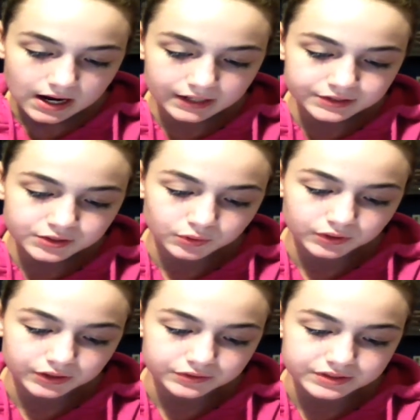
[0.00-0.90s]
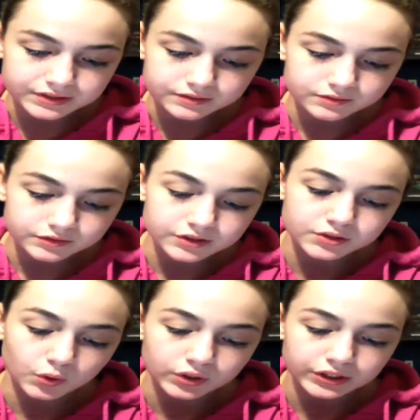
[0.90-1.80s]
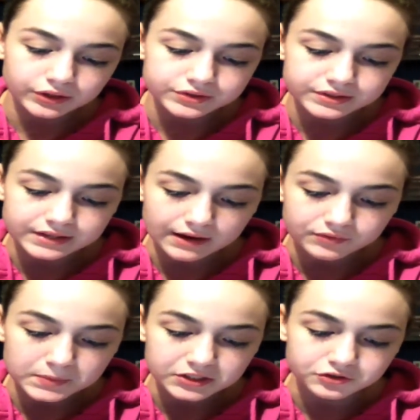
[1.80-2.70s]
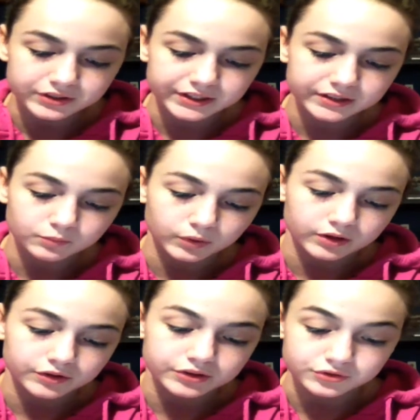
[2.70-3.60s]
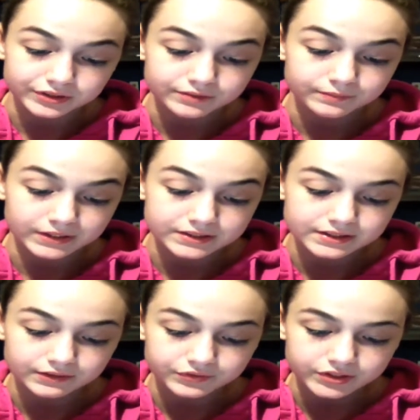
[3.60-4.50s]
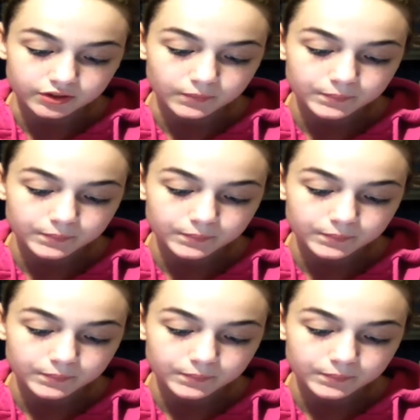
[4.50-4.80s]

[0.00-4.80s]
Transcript: does scoliosis have to be treated? What are the treatments, if so?